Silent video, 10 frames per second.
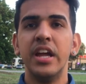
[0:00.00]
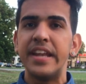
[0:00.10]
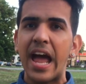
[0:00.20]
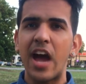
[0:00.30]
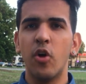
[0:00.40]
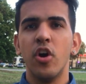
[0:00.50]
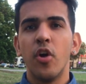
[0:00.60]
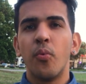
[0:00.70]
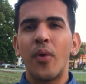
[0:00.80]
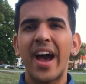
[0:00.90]
Now,
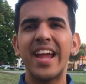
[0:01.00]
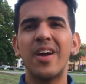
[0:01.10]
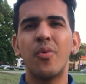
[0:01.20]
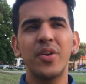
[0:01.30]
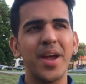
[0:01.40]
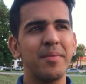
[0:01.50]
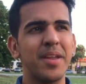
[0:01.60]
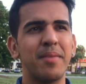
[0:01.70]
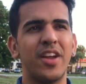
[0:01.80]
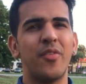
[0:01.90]
what do I
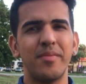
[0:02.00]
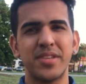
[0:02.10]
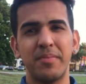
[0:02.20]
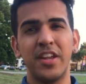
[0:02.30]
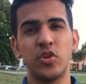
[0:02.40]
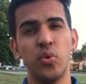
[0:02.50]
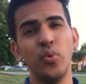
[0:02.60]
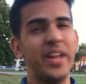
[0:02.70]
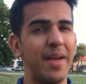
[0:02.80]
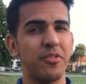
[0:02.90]
mean by your website being
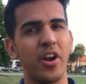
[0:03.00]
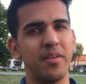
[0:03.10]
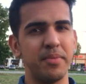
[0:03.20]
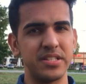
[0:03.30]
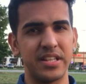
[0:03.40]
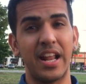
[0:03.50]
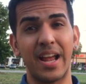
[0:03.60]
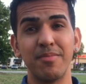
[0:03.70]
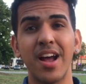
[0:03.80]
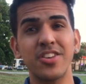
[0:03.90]
too damn darn busy? Like,
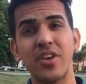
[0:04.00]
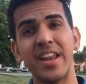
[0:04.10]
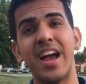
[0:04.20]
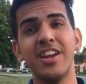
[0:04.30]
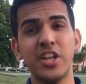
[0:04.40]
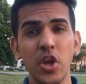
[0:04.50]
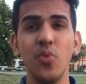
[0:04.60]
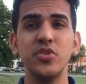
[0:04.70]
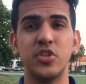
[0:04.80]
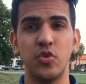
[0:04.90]
I'm not trying to
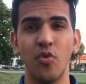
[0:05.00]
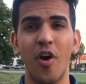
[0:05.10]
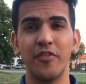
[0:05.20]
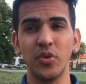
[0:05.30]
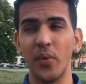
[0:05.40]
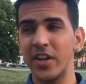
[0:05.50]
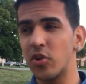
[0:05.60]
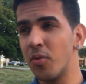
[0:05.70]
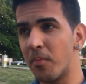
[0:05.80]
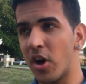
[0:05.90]
accuse you of doing
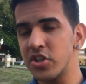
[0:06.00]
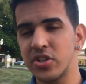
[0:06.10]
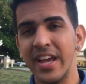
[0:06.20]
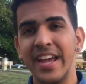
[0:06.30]
too much.